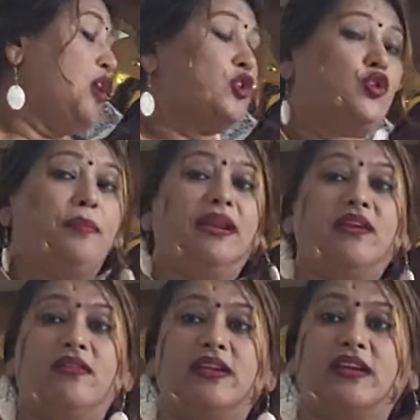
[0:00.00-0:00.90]

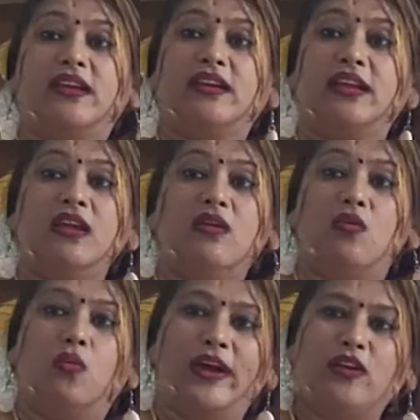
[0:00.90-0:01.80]
Superlative degree,
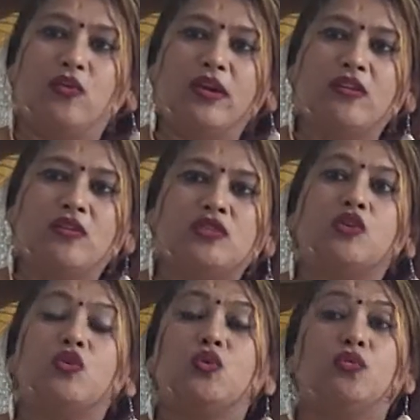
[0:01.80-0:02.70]
why do we
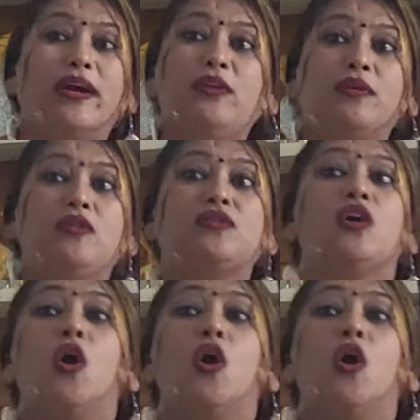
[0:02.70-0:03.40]
use?